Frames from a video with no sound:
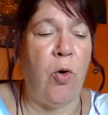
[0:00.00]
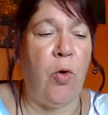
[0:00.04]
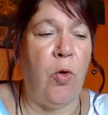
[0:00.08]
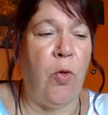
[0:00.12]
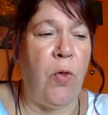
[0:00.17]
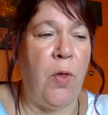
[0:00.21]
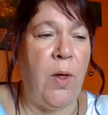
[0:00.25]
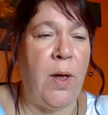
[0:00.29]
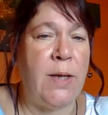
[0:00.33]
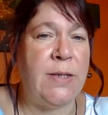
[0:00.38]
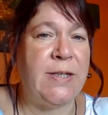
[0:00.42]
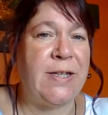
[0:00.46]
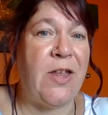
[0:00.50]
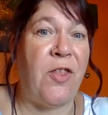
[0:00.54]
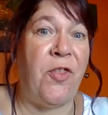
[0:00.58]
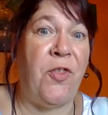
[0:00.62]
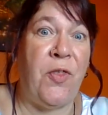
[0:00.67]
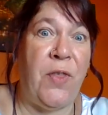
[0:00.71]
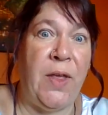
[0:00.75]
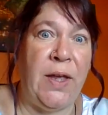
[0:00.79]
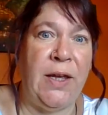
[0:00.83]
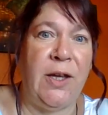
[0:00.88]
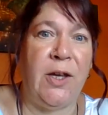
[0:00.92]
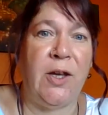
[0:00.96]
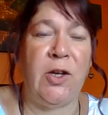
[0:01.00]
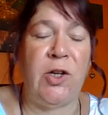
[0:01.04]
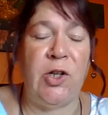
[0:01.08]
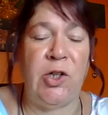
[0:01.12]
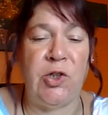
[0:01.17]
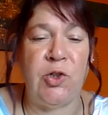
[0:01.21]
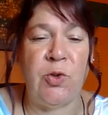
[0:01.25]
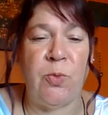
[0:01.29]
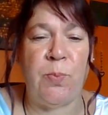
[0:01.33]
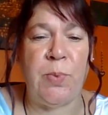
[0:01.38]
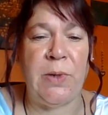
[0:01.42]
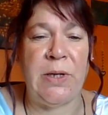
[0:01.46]
others think you
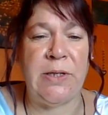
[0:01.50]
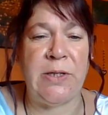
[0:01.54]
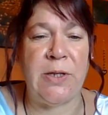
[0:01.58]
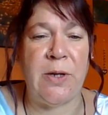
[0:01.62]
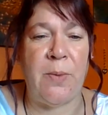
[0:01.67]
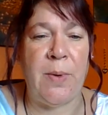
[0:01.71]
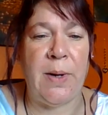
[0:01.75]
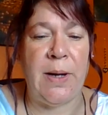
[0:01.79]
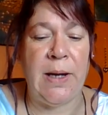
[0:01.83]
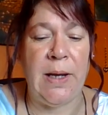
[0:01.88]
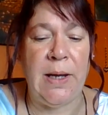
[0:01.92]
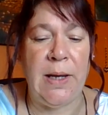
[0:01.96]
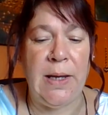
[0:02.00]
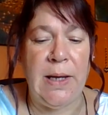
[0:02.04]
should be doing.